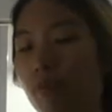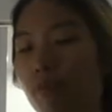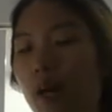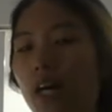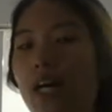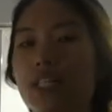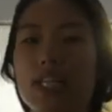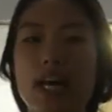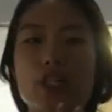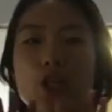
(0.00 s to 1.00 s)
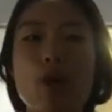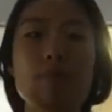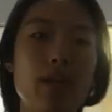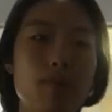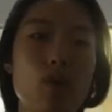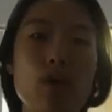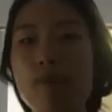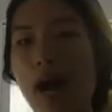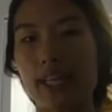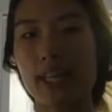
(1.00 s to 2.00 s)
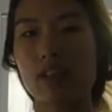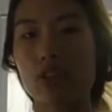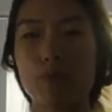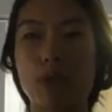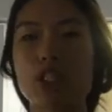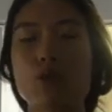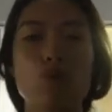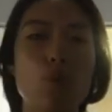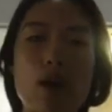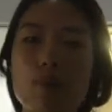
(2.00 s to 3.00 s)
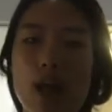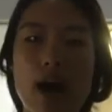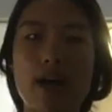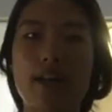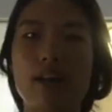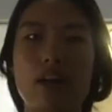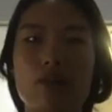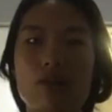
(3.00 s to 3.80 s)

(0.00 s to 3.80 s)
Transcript: but I decided to go minimal with packing just because it was 1 night and I